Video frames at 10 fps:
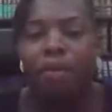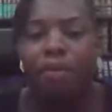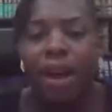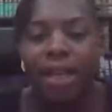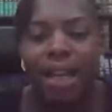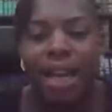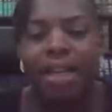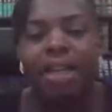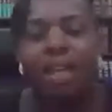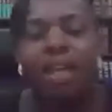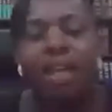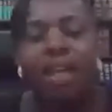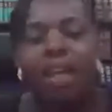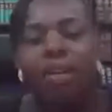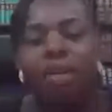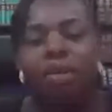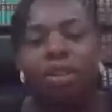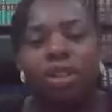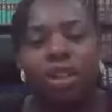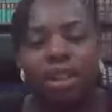provided, you know,
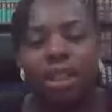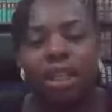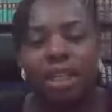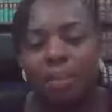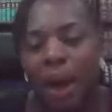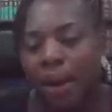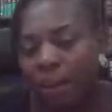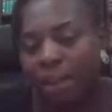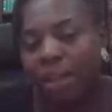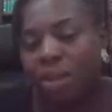she is married.